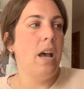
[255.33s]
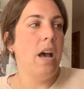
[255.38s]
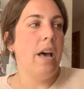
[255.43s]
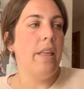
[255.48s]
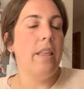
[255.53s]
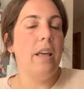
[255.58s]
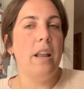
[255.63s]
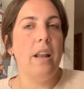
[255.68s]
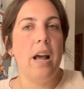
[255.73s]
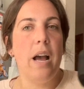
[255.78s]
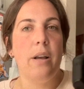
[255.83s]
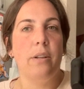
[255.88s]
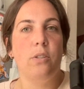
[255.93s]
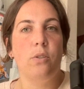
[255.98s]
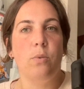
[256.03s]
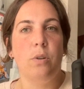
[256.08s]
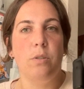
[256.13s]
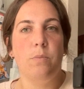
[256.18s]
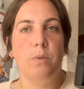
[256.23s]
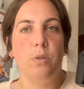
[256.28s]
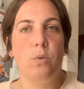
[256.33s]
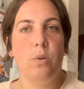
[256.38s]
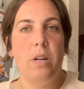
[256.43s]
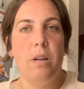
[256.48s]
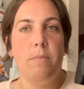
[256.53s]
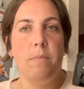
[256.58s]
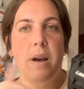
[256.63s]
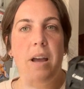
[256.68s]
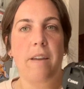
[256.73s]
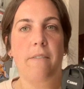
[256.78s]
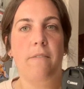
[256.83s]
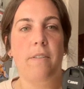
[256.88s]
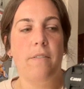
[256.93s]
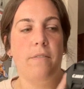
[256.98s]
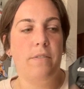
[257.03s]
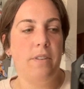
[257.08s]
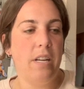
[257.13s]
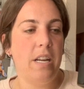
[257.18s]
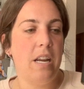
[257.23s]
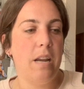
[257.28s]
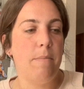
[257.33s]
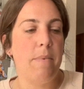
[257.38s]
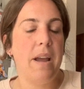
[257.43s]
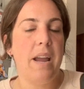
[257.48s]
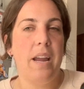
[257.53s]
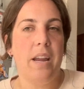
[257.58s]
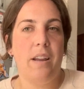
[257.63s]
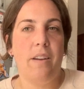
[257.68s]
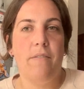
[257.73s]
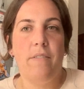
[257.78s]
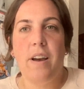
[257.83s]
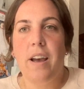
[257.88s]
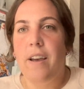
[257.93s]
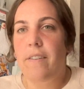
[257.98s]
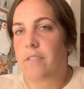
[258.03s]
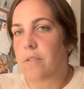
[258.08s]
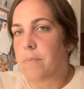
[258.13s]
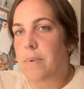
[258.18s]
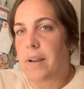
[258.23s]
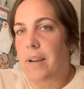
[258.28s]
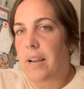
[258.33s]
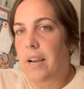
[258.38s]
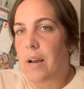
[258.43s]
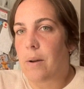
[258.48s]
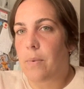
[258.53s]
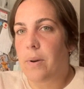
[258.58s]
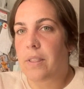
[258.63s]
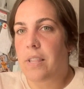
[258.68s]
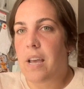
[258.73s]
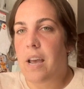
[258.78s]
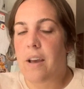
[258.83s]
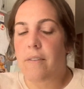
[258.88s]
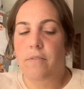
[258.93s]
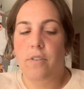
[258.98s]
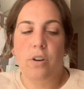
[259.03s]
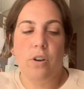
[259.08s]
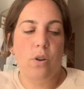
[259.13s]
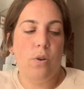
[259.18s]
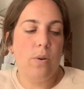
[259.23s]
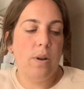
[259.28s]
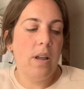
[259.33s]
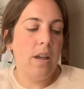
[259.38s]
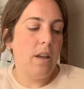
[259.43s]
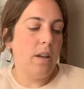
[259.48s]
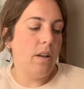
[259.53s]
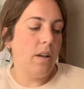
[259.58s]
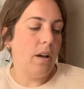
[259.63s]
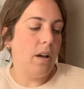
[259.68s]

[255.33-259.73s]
and then I'd switch between my 50 and my 85 depending on what the afternoon